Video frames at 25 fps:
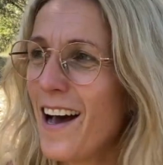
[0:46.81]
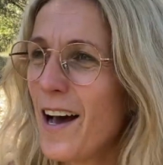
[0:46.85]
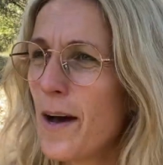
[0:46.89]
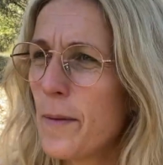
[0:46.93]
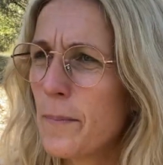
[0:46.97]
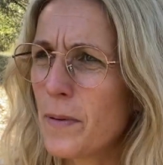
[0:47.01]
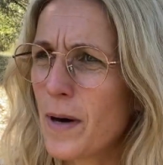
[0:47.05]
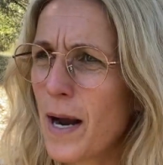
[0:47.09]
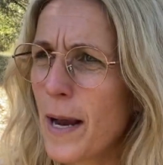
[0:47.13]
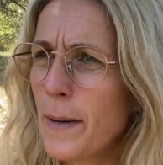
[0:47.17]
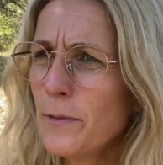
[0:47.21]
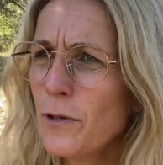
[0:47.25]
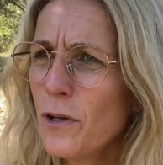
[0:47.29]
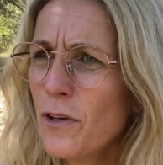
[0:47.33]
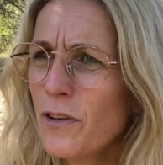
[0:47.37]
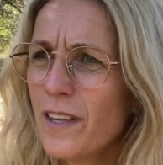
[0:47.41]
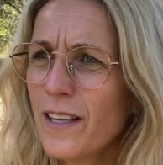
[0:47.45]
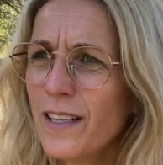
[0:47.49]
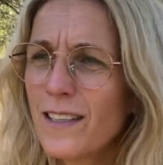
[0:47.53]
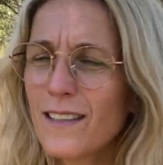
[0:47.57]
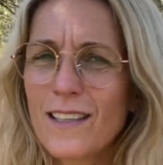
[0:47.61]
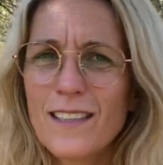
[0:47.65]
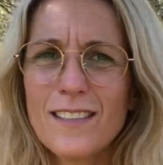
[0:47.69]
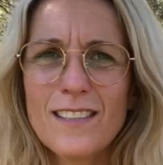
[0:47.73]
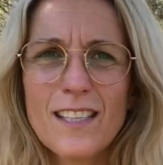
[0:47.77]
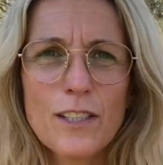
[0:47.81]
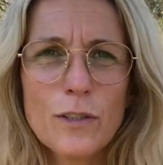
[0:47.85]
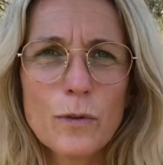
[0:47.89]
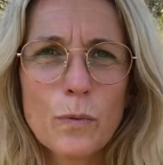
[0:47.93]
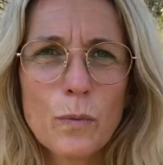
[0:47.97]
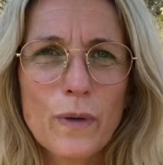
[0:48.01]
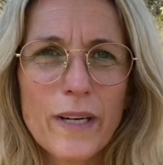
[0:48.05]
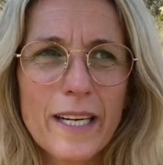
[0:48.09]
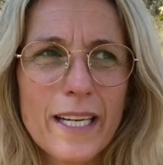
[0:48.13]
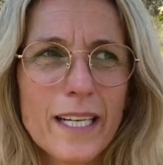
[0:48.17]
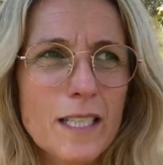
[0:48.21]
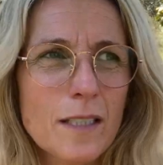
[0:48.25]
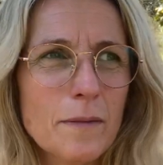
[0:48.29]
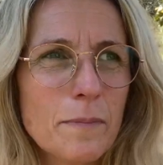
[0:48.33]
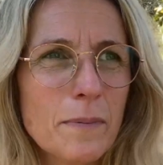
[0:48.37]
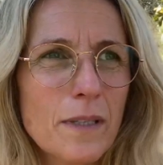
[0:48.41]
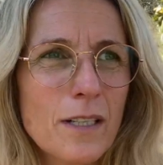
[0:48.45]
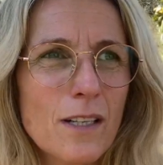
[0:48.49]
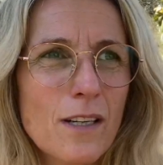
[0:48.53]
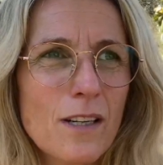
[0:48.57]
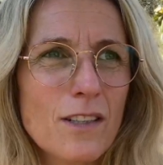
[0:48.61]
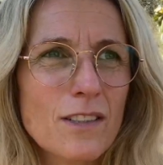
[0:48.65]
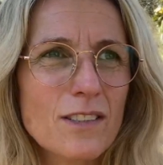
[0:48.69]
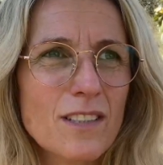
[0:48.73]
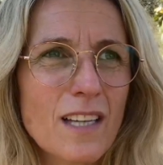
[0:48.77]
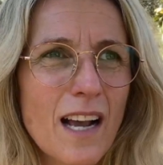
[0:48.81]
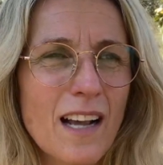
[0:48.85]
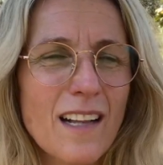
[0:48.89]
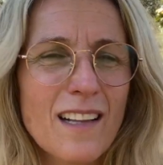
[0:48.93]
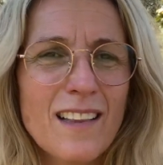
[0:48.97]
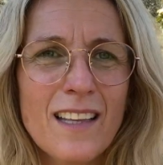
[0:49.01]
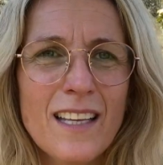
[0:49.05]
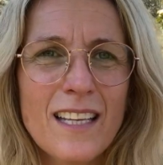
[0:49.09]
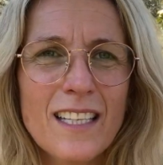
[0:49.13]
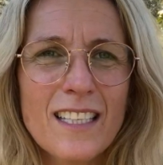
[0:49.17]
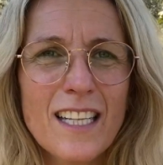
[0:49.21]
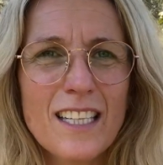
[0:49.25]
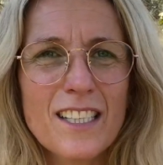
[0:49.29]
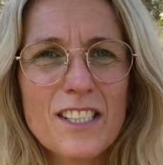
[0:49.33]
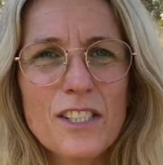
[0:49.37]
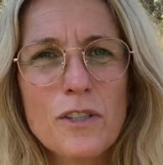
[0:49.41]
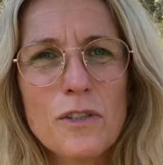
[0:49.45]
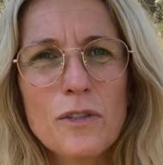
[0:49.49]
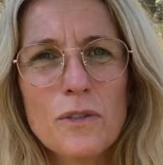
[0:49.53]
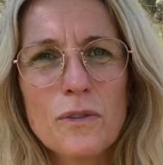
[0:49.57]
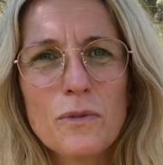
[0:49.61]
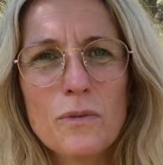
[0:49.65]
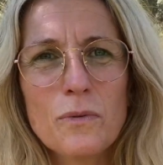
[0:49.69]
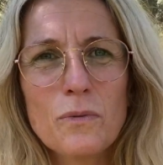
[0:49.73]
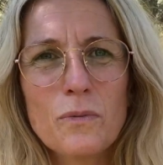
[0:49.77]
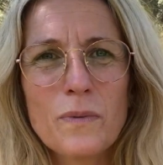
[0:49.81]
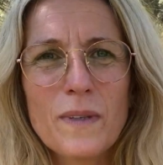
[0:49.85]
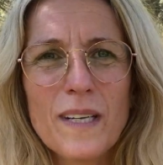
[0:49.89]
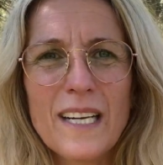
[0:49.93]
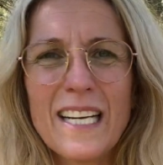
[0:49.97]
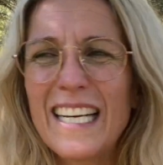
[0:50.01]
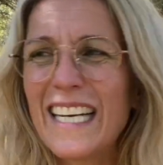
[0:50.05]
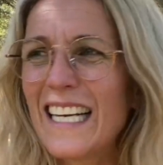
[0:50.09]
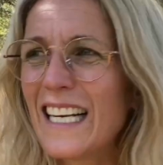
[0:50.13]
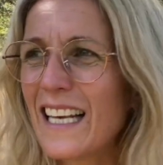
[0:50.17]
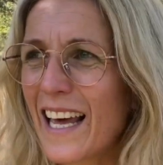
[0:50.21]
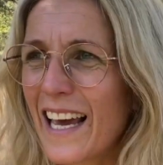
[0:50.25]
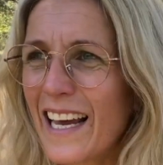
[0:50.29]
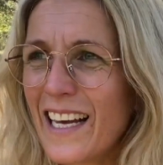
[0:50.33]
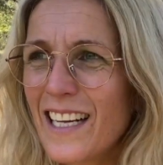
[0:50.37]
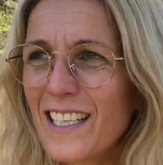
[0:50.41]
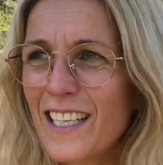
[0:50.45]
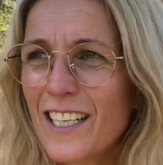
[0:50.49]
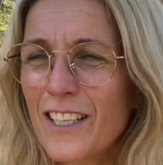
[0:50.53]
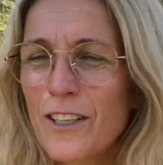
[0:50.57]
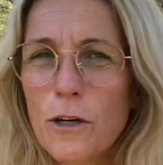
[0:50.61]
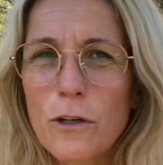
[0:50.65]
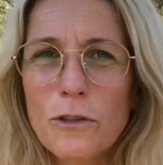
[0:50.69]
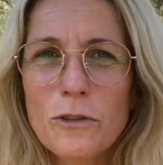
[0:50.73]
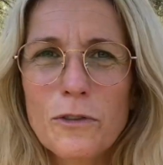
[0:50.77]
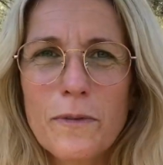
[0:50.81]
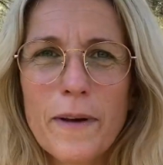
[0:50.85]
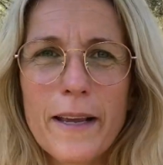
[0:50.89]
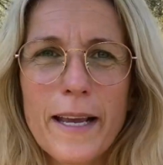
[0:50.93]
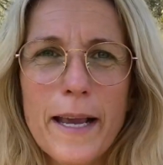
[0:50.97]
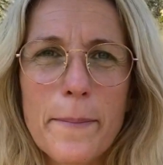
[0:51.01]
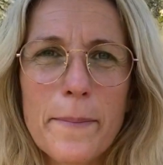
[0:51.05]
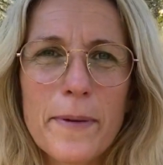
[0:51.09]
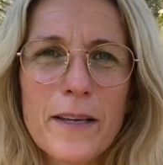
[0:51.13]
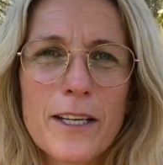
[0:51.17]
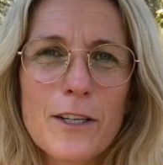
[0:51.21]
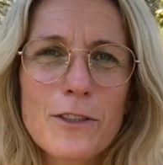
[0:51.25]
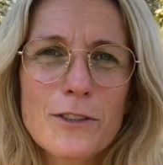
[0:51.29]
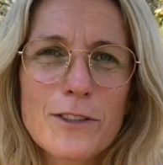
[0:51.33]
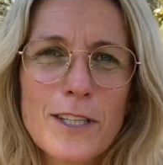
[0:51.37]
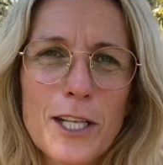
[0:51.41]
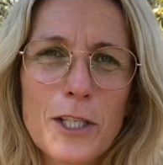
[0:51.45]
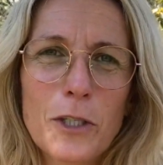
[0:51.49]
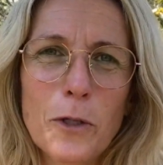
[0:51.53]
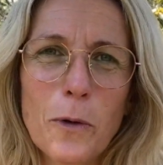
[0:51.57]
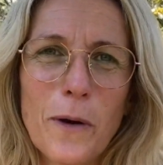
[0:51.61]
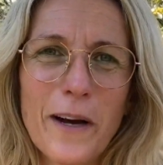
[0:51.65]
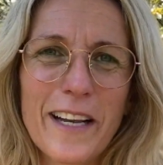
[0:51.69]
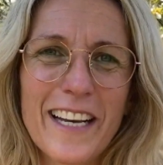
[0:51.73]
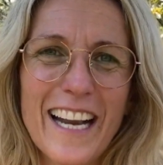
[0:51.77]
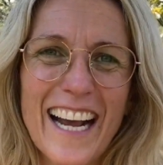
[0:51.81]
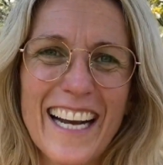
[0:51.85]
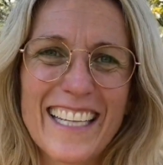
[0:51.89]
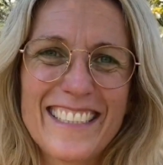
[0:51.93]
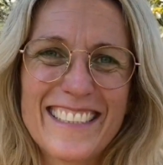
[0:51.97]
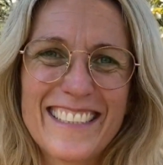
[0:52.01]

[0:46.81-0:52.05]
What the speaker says: Perhaps you think this is weird, because I think that you really like it in Costa Rica, because that's what I